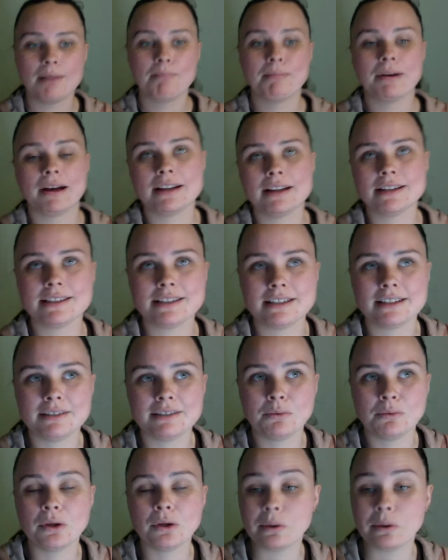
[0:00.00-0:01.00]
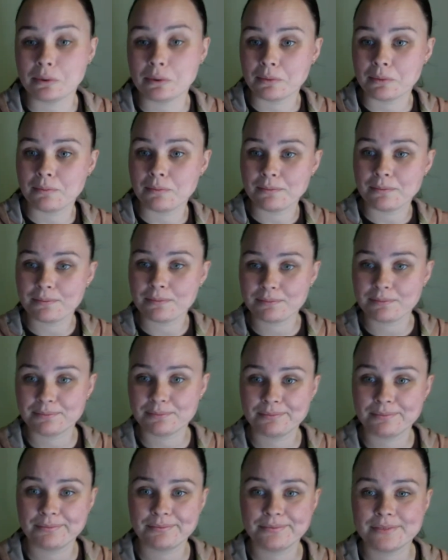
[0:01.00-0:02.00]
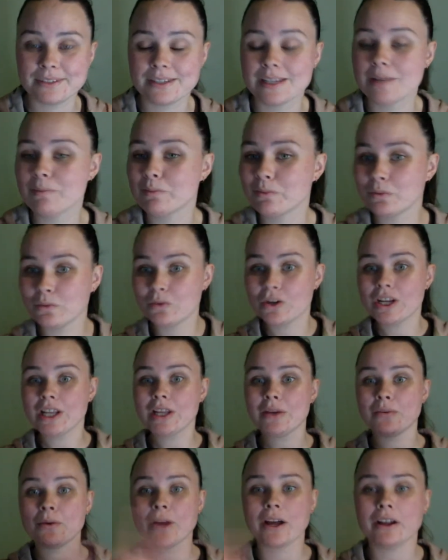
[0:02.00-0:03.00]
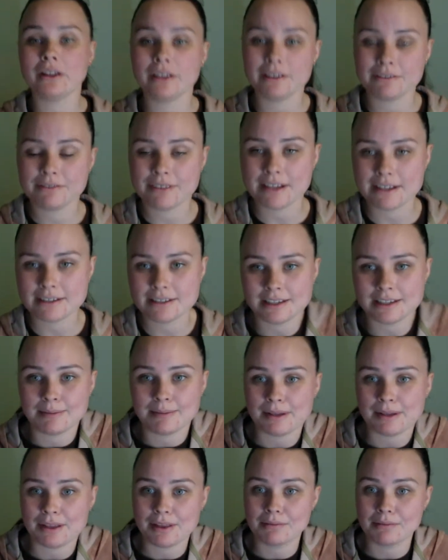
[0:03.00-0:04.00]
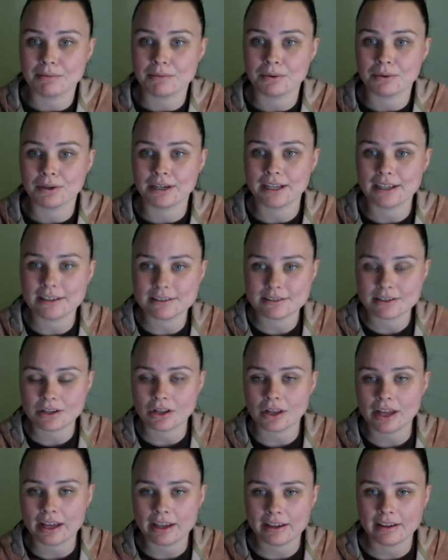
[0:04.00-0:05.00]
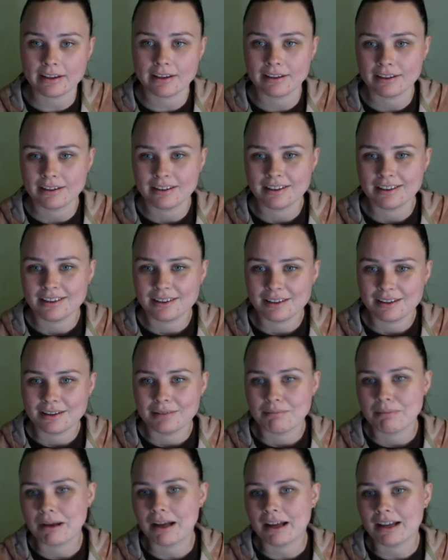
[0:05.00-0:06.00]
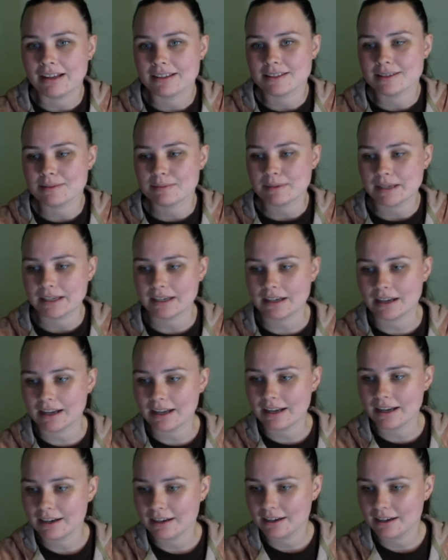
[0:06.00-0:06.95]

but will sleep really well if they sleep in the morning, so like past midnight.